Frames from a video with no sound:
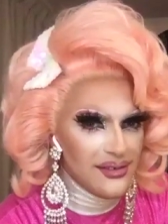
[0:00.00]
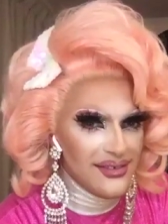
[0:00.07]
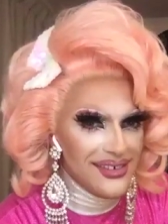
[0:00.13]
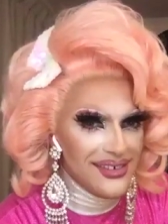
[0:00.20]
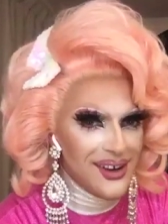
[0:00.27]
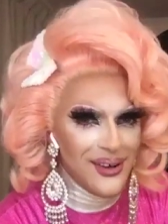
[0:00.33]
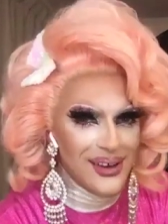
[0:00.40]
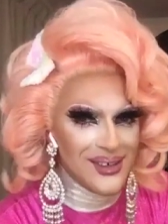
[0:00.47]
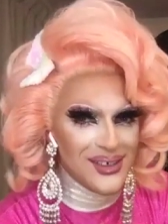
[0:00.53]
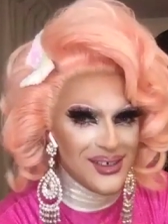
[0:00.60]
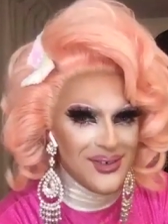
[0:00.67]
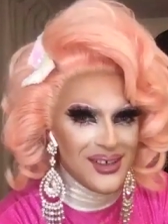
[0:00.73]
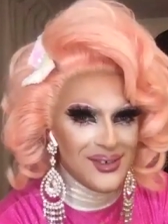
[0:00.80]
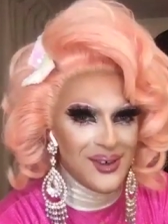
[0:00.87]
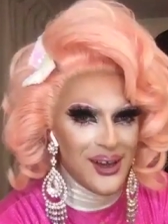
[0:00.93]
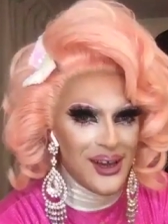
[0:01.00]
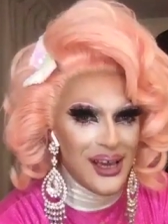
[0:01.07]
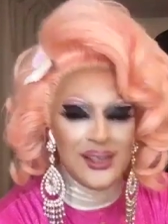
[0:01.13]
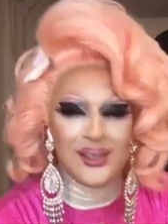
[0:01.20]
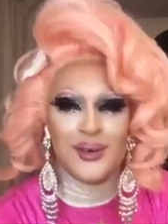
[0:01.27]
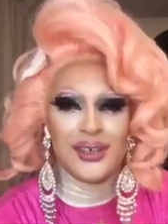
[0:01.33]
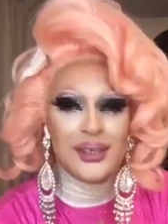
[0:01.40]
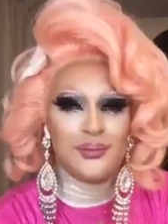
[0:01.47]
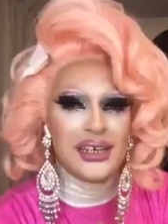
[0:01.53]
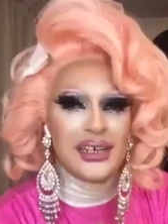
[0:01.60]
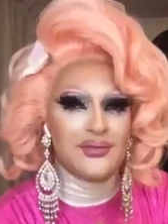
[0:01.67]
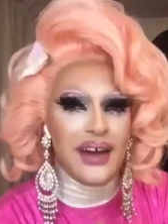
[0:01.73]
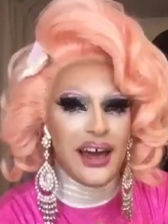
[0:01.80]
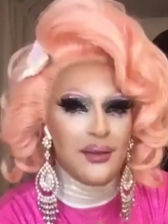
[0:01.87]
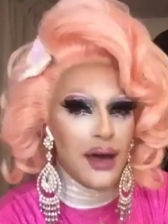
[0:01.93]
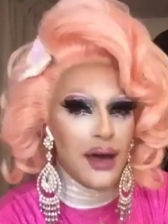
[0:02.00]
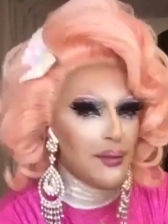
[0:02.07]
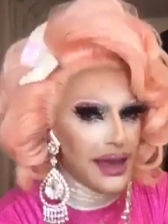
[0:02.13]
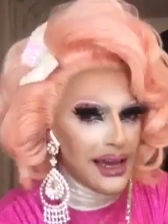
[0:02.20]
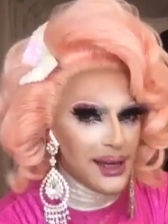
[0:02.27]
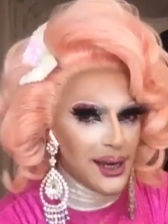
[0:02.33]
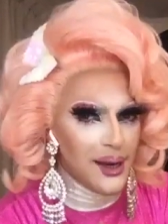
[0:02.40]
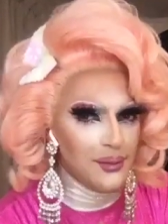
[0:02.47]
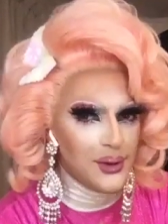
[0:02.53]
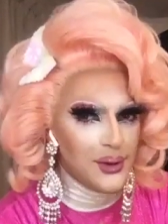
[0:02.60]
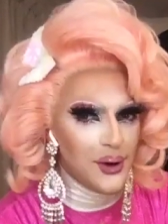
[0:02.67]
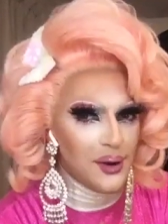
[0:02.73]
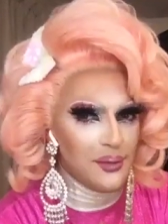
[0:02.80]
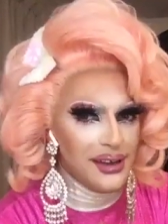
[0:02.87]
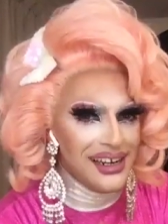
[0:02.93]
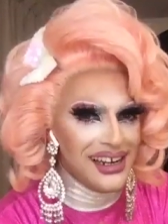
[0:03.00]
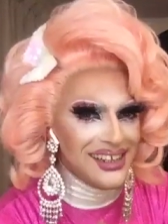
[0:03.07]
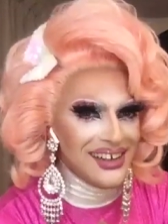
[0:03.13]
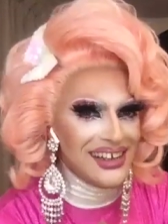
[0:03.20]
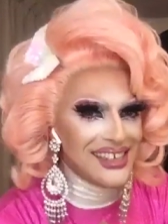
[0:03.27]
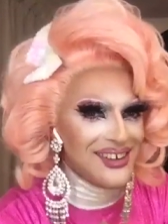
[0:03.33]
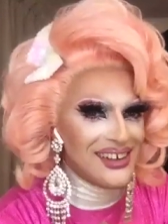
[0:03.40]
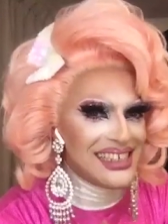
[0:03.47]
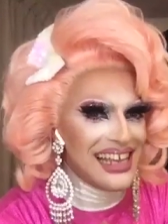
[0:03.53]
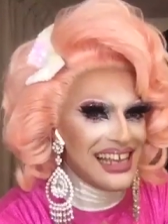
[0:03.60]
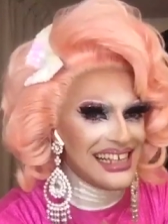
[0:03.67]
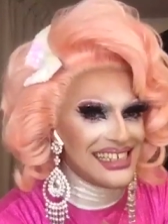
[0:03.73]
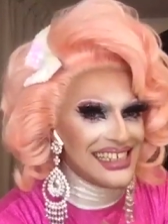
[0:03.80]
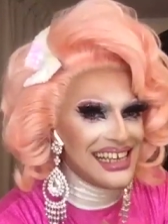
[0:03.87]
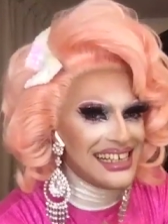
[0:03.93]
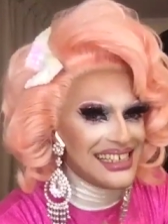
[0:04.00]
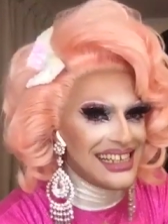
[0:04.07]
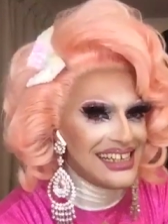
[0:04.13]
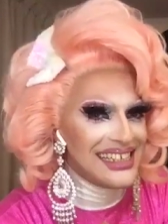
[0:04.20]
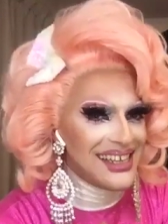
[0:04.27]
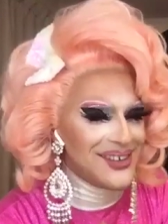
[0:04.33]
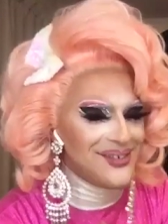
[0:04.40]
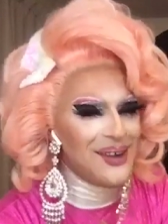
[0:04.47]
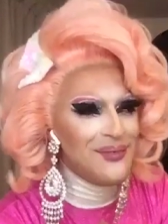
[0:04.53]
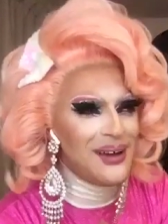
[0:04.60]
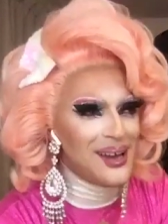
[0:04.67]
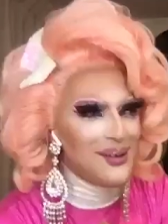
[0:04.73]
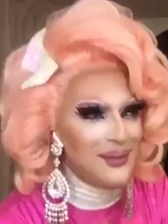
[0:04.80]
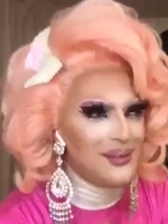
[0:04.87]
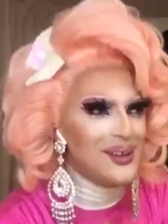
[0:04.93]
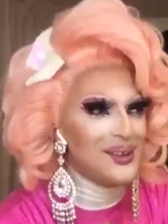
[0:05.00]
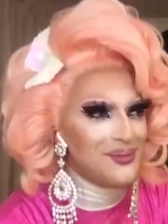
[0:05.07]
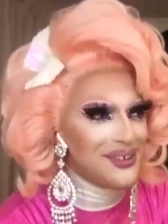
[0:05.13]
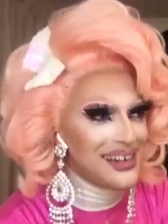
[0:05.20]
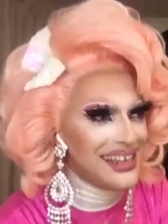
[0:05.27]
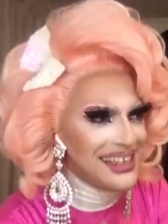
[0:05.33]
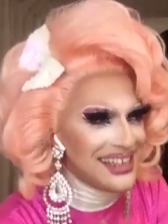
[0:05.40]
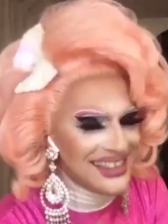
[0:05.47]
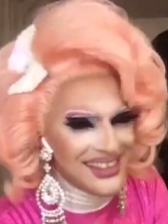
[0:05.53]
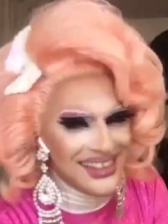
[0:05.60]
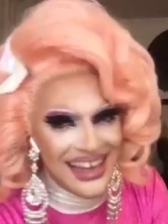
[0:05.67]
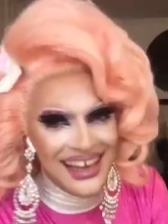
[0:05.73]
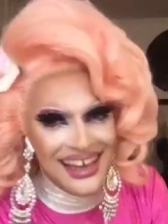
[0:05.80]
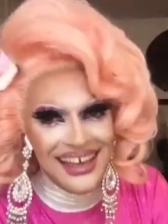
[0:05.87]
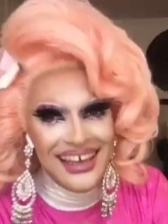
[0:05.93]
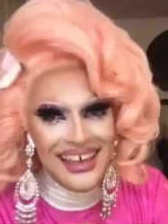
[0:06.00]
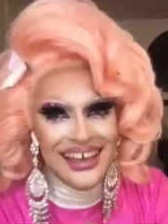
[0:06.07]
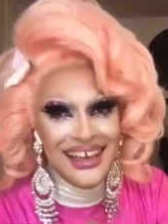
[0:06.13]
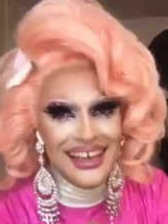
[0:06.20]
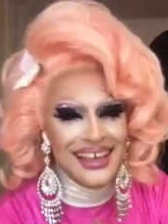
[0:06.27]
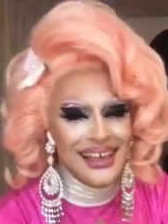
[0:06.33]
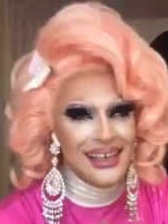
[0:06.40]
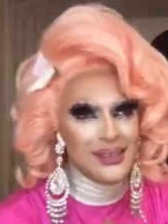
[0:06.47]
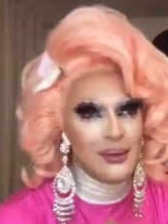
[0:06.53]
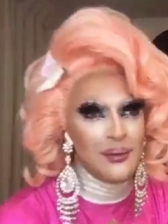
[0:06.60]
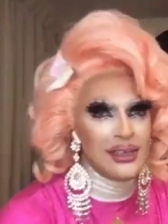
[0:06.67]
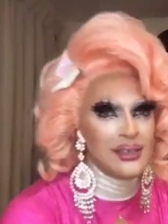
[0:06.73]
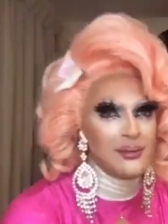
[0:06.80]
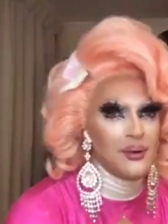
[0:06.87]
You know, he's always the first one. He's always the biggest fan of my makeup. You know what I mean? So he's like, great makeup, you look pretty. So yeah, he's my biggest